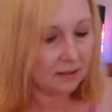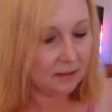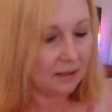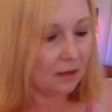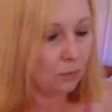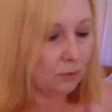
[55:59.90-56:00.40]

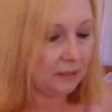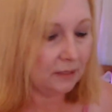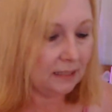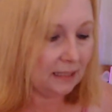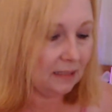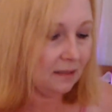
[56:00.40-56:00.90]
I don't
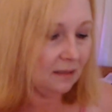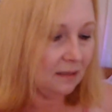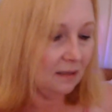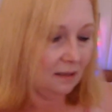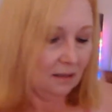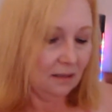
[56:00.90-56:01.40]
really need
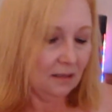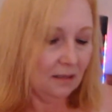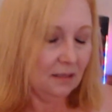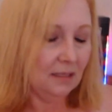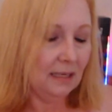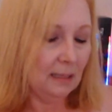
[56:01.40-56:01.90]

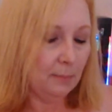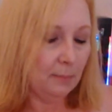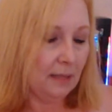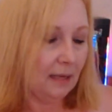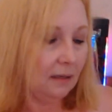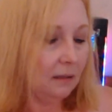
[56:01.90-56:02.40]
to keep
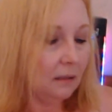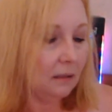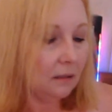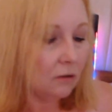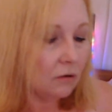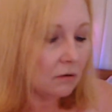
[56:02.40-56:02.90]
that in
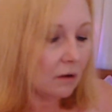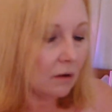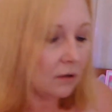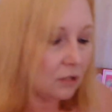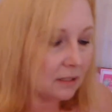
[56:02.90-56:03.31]
here. I'll just